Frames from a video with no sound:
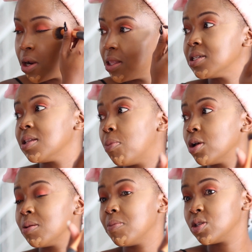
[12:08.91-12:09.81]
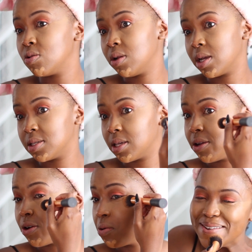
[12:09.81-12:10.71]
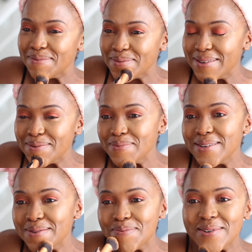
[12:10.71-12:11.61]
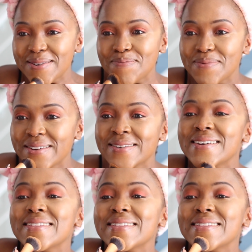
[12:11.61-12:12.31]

This is the part that makes you look like a scarecrow. Blend.